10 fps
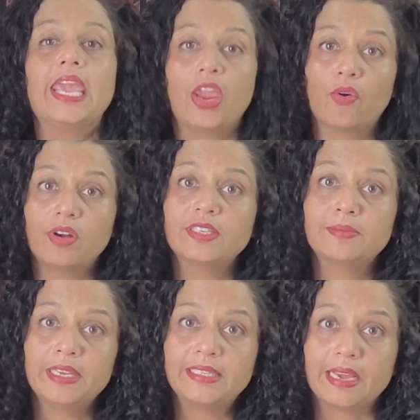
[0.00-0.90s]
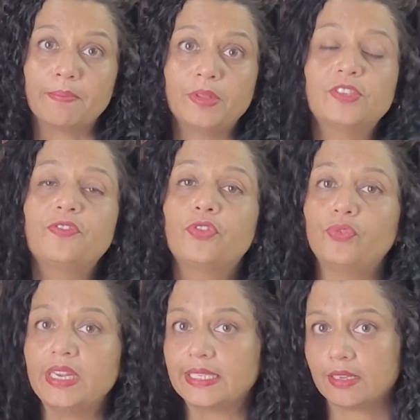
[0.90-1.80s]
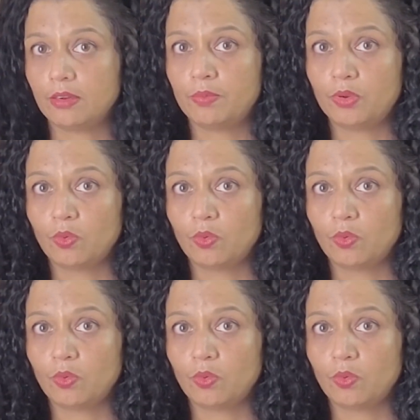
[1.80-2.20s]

Here are some examples of three-syllable